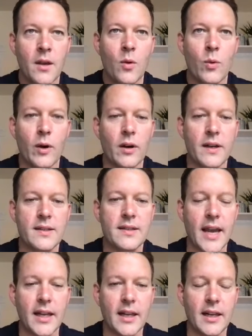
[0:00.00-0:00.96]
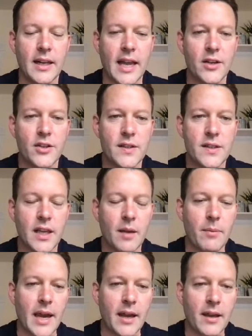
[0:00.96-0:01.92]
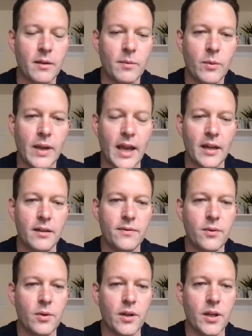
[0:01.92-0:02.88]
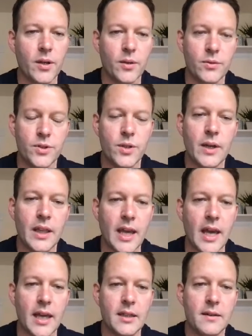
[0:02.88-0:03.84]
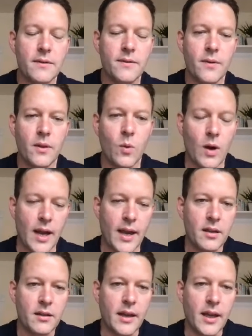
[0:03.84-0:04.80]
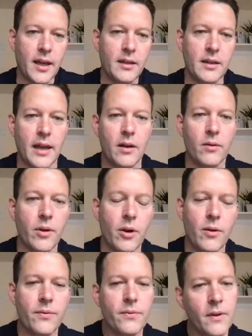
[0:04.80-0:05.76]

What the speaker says: We're excited and anxious to get back there, but we had to forego doing that for the while. And I don't know if